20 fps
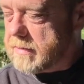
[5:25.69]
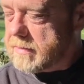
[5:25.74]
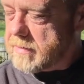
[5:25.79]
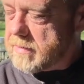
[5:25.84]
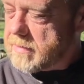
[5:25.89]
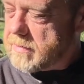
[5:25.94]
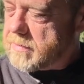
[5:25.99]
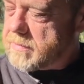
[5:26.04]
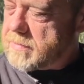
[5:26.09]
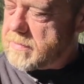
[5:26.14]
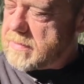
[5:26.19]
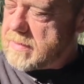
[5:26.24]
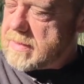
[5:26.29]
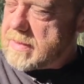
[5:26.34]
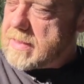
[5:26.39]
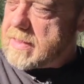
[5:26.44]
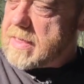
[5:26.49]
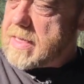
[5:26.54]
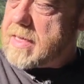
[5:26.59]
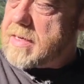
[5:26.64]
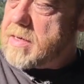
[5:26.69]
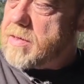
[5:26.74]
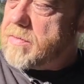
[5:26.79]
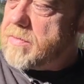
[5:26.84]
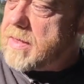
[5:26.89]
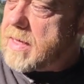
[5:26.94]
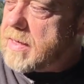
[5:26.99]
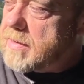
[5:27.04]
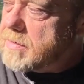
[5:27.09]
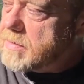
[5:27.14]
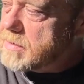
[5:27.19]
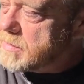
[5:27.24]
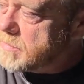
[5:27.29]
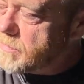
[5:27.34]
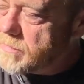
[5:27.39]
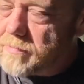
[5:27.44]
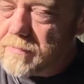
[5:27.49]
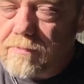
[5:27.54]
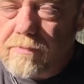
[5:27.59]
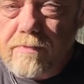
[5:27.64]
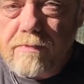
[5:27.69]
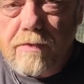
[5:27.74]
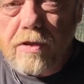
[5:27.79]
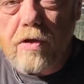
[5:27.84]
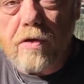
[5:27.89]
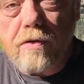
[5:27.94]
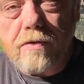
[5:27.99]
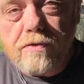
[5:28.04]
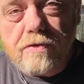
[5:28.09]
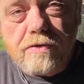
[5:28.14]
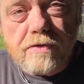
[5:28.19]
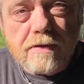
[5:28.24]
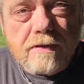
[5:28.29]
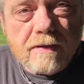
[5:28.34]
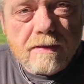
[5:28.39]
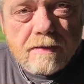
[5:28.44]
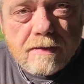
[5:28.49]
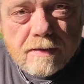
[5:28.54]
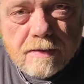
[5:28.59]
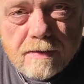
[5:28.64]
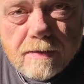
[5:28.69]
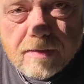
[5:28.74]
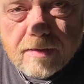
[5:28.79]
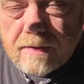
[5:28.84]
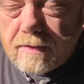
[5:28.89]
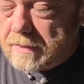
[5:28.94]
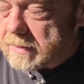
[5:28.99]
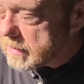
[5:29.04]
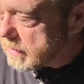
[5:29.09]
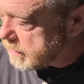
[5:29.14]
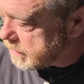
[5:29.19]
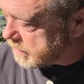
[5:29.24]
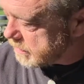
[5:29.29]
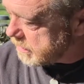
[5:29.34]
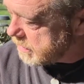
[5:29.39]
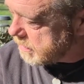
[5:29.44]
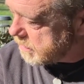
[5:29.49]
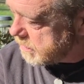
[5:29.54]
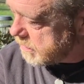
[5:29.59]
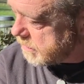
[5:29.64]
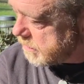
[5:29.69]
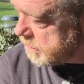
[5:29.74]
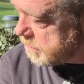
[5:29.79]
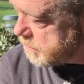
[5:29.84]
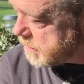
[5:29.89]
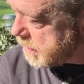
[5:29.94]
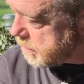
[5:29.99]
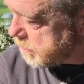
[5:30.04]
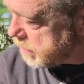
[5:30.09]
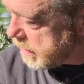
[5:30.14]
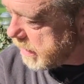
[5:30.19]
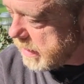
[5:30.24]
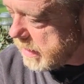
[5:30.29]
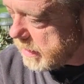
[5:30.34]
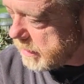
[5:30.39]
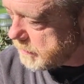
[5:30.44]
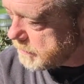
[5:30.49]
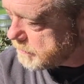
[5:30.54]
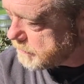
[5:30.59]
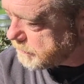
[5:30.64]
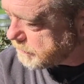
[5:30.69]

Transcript: So I know that just from use. And my plan